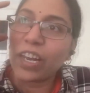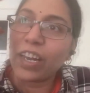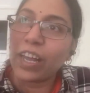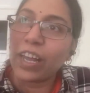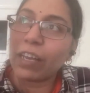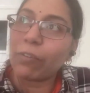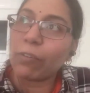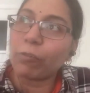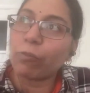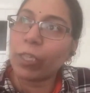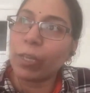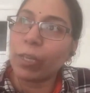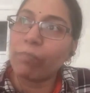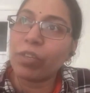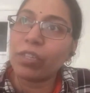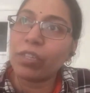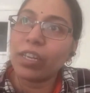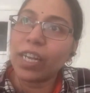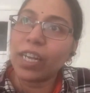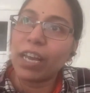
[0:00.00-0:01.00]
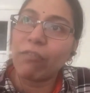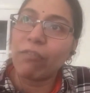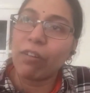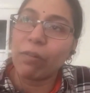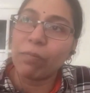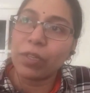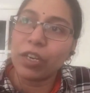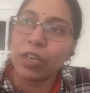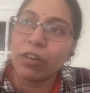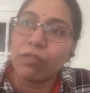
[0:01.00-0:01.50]
like something that I've
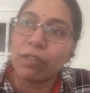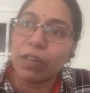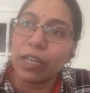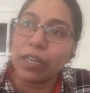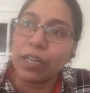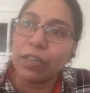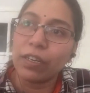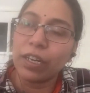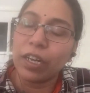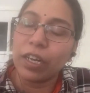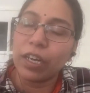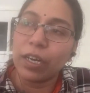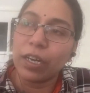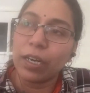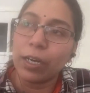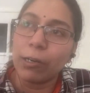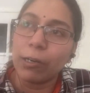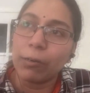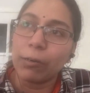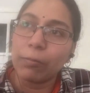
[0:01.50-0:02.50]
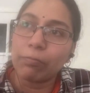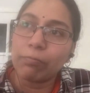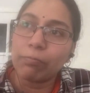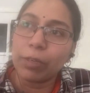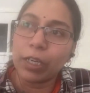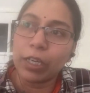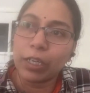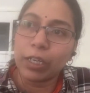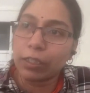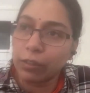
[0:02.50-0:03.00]
observed in
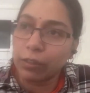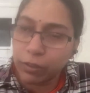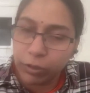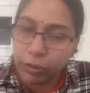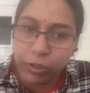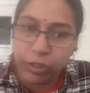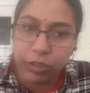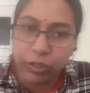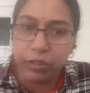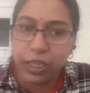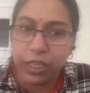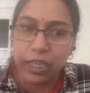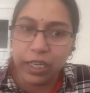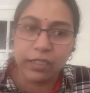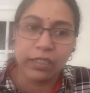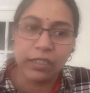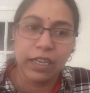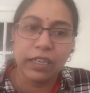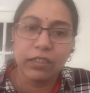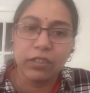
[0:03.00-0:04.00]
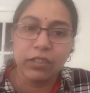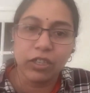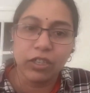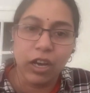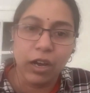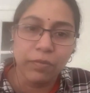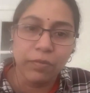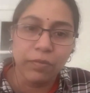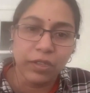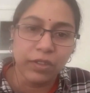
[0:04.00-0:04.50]
so this data science
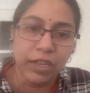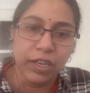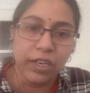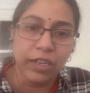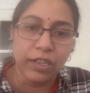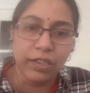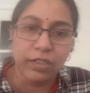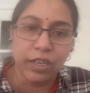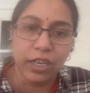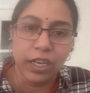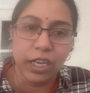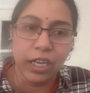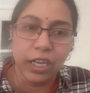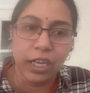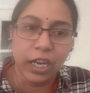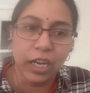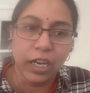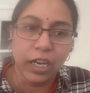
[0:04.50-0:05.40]
jobs in the industry.